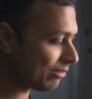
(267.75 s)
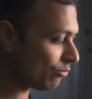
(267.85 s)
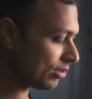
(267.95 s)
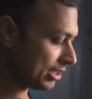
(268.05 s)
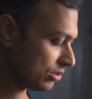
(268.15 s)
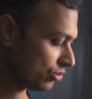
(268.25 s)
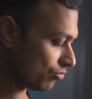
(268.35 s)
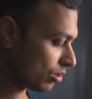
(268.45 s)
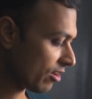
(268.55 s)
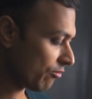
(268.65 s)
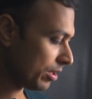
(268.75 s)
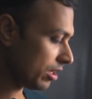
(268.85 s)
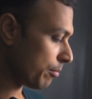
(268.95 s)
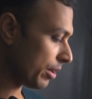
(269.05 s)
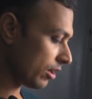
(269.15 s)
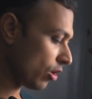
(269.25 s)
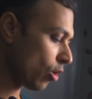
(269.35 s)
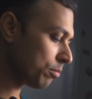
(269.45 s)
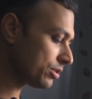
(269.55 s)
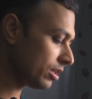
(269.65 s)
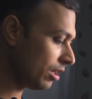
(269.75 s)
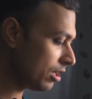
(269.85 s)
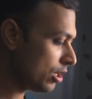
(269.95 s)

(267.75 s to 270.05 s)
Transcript: which would have been a better option.